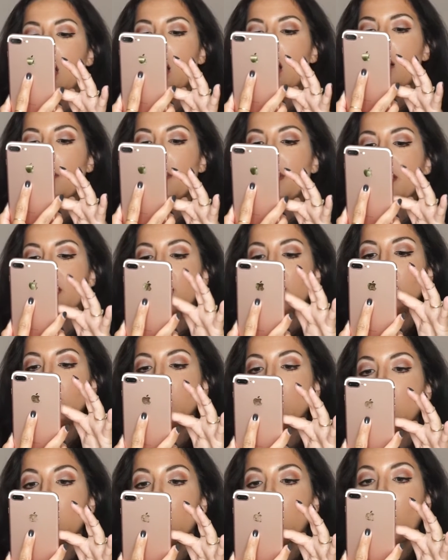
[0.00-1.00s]
It
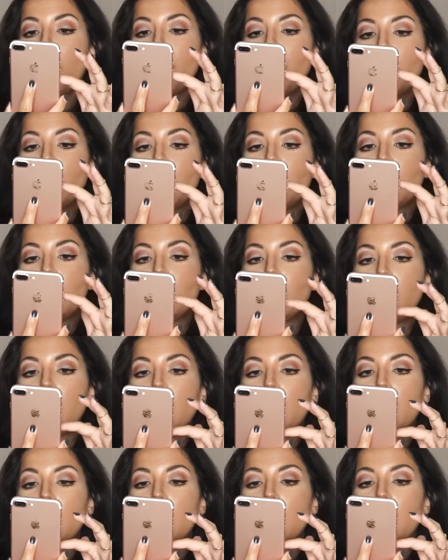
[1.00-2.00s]
gives you the weather in your
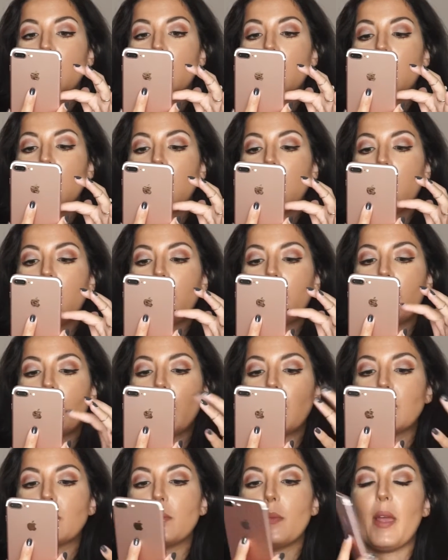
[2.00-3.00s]
area, and then
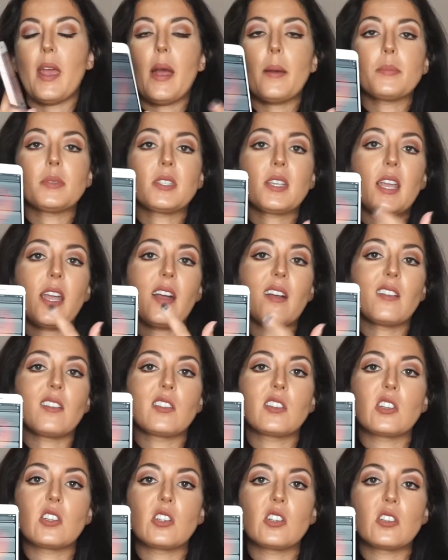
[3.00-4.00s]
there's maps,
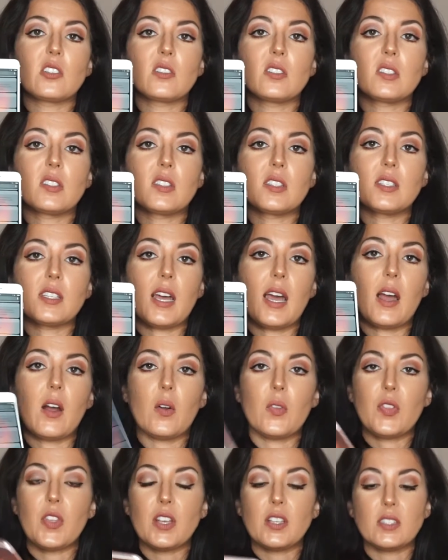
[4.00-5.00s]
calendars, the
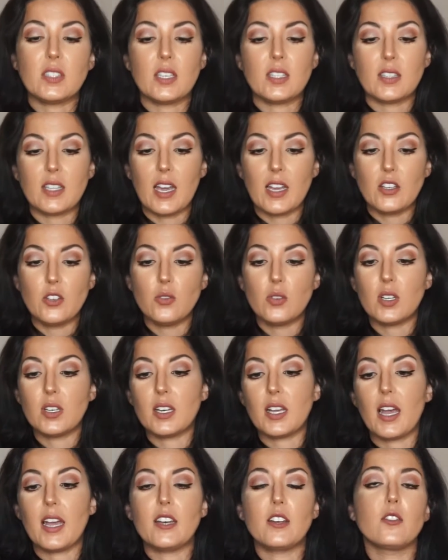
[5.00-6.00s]
dial, things like that, and you
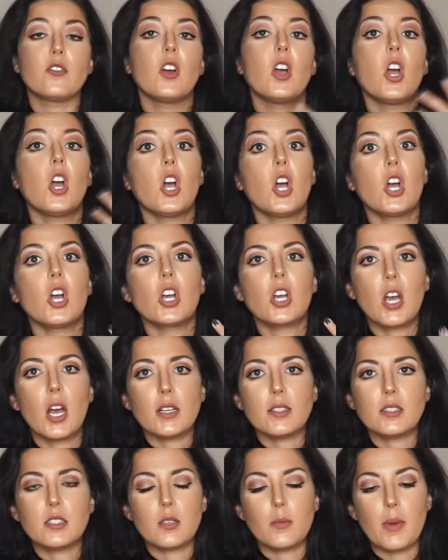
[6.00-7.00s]
can kind of
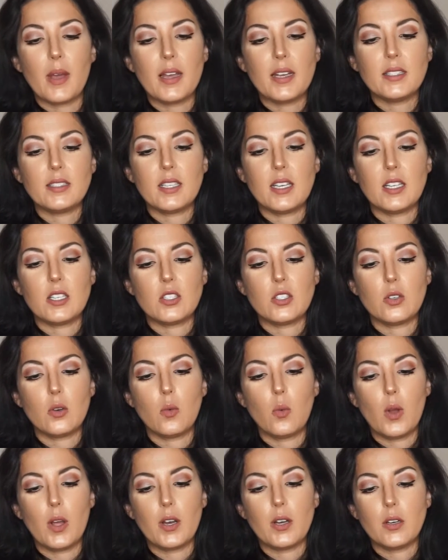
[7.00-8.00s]
customize it to
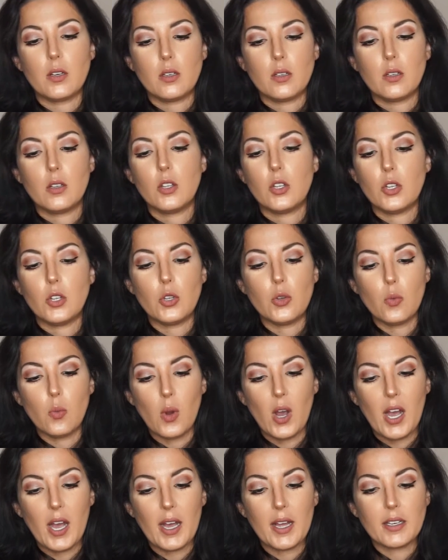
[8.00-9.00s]
what you
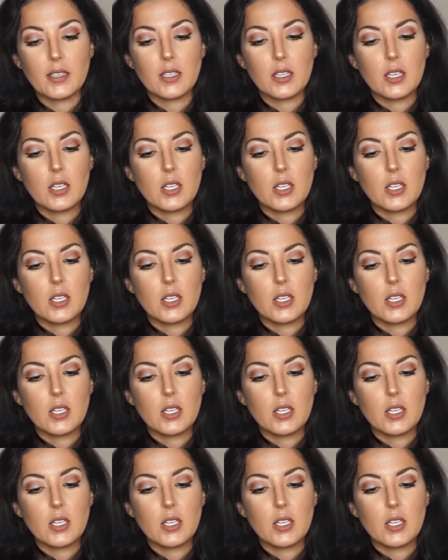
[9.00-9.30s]
want.